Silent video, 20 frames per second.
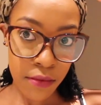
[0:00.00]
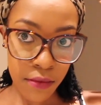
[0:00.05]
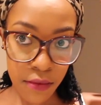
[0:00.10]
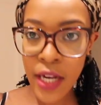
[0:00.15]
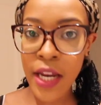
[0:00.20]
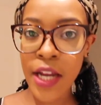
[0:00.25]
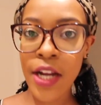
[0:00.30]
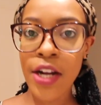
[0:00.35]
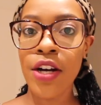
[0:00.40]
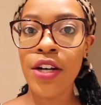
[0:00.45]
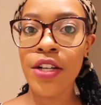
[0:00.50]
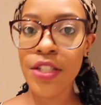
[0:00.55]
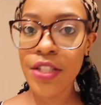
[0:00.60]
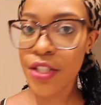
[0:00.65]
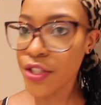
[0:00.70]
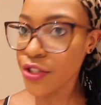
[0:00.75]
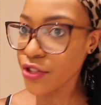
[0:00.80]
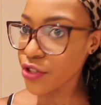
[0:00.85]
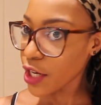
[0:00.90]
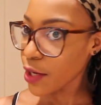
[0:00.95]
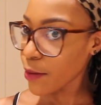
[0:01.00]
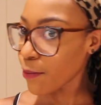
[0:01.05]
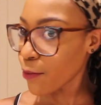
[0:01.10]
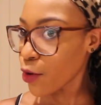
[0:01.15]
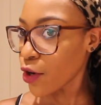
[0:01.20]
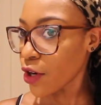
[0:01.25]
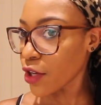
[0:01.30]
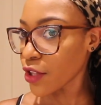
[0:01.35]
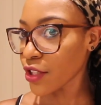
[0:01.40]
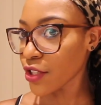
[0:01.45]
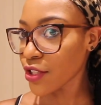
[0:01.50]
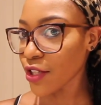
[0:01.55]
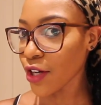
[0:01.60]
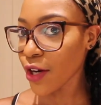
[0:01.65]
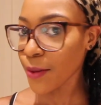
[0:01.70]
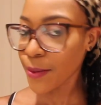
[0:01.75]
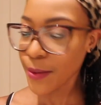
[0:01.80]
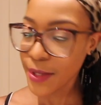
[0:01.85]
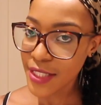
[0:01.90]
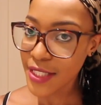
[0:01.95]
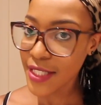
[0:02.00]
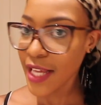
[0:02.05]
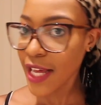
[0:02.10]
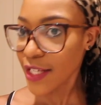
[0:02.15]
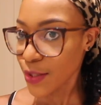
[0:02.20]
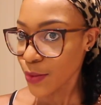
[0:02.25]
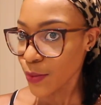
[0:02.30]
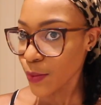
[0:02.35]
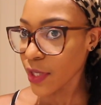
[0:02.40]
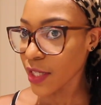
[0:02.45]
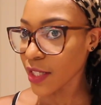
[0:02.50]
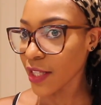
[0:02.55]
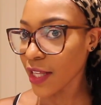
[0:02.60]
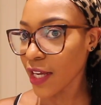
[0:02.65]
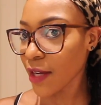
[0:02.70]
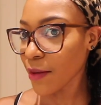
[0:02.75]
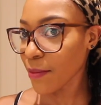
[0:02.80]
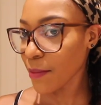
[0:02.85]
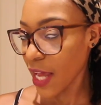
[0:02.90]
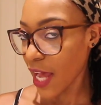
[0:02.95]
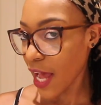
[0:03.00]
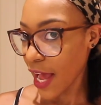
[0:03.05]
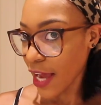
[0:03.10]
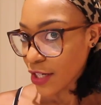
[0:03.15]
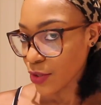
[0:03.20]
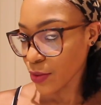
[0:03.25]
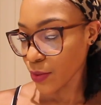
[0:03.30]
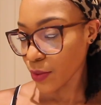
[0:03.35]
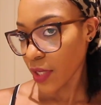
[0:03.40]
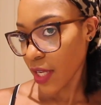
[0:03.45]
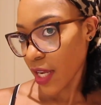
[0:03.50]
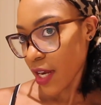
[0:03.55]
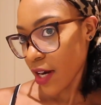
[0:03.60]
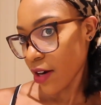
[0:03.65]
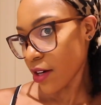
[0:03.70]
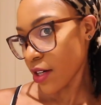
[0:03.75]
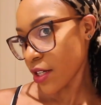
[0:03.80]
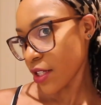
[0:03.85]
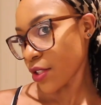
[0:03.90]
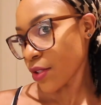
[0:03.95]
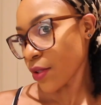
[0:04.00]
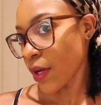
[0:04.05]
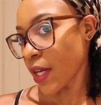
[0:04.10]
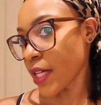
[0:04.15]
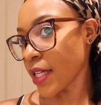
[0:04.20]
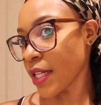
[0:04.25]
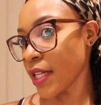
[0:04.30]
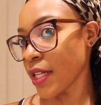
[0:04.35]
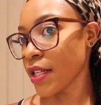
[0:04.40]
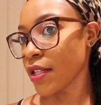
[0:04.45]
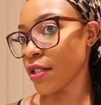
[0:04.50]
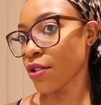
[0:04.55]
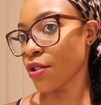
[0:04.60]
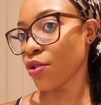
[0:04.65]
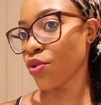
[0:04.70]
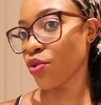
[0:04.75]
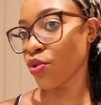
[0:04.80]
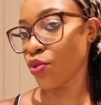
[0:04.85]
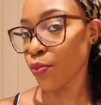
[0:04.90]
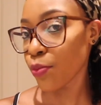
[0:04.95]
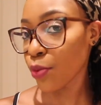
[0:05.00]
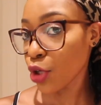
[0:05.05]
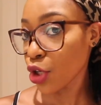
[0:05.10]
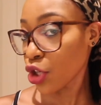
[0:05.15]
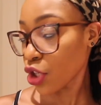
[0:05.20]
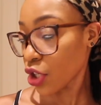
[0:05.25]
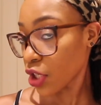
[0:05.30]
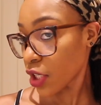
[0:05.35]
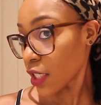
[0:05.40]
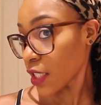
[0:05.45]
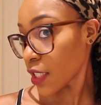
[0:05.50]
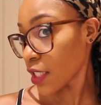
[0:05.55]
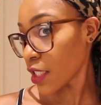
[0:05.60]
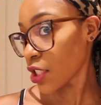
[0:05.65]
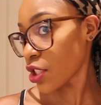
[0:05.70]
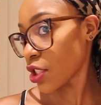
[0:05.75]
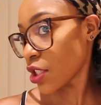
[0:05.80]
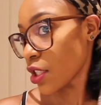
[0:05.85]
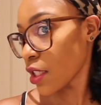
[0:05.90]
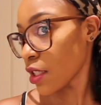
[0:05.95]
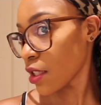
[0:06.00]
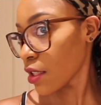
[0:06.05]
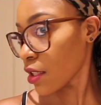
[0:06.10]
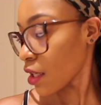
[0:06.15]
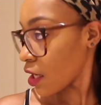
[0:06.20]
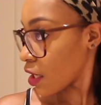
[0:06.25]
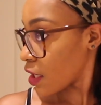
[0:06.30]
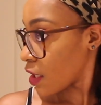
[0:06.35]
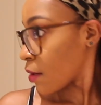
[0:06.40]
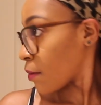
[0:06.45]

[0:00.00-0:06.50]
And I concentrate more on the top because that's where like my actual hair is, so I need it super conditioned.